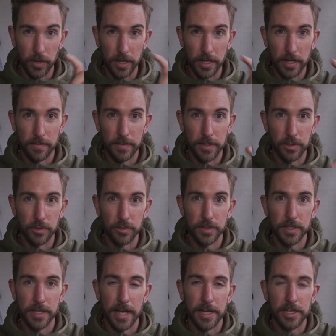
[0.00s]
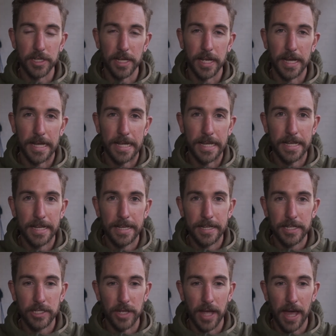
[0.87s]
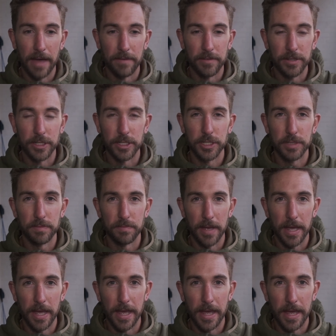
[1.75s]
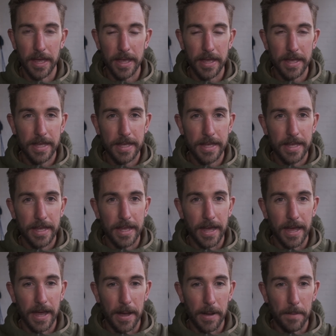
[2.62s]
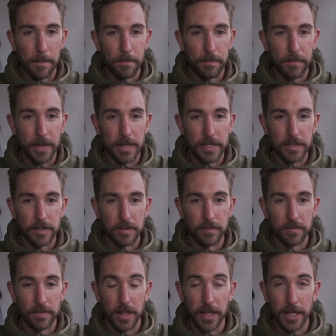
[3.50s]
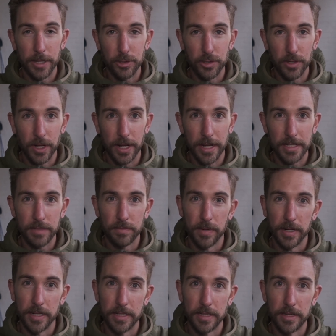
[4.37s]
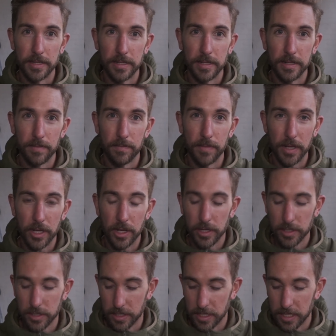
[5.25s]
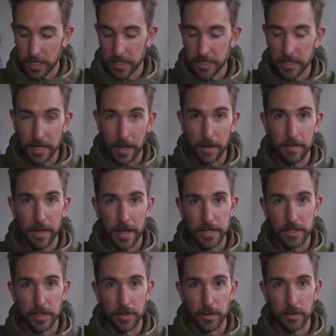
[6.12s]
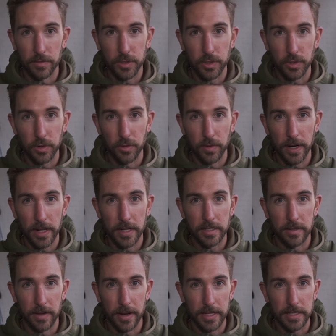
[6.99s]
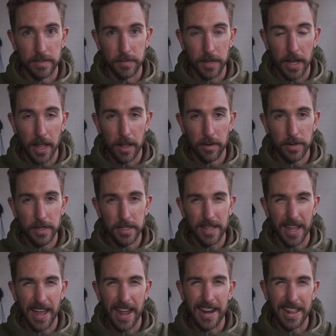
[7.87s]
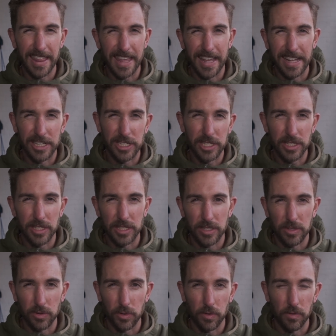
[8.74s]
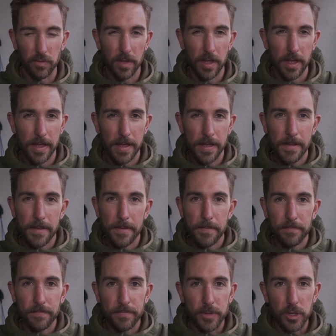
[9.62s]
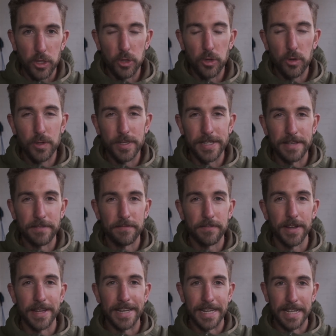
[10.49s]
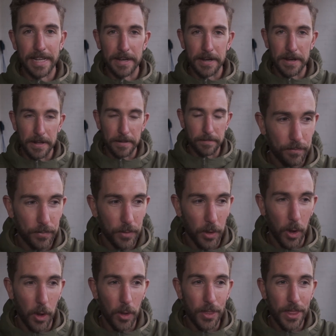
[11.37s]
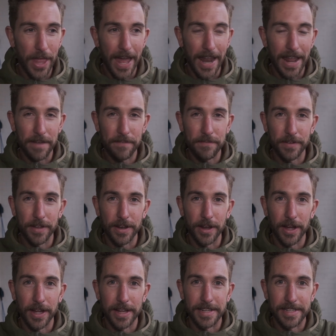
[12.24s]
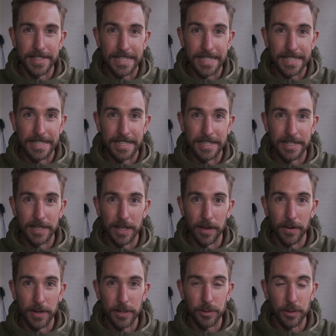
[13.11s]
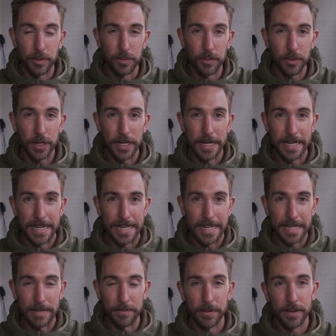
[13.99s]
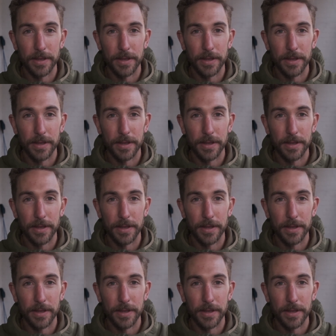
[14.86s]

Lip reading: individual sachet to have as a spare piece of electrolytes, but because this stuff has a lot of sugar in it, so it has some calories, I had it there just to sort of use if I needed it. On that effort, I did go into a pretty deep